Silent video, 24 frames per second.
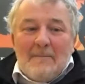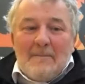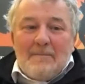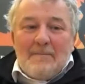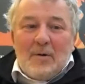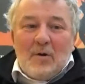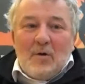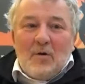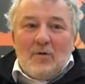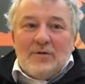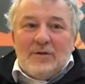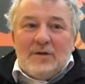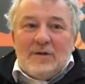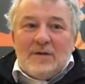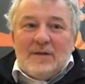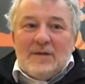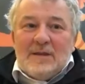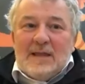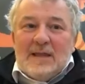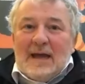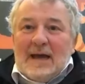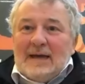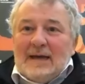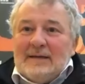But other
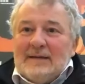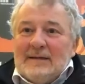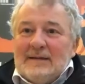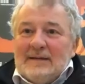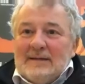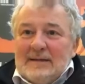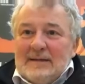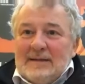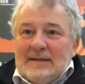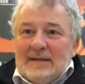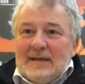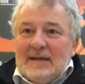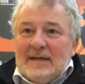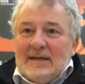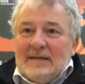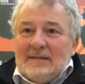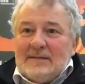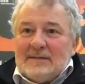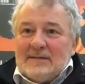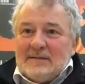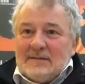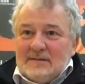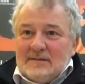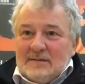than that, it
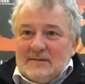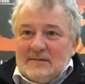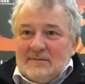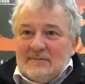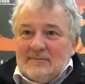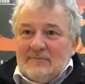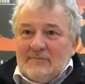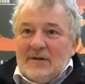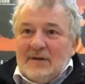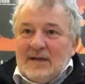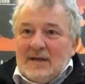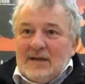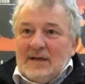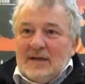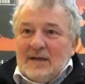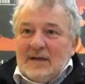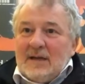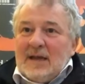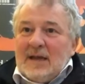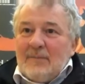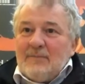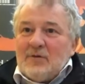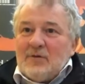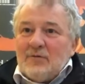is really
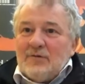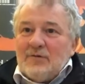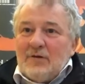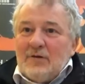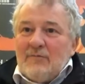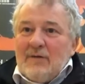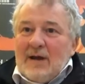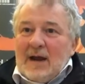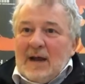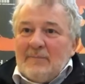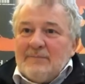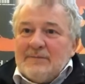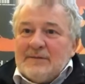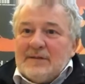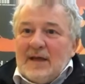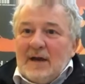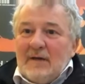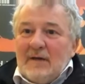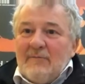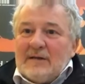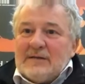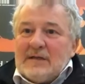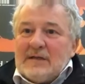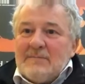kept under wraps,
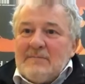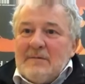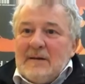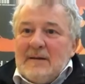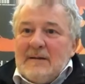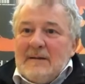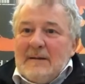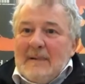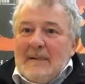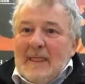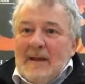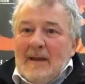that recipe,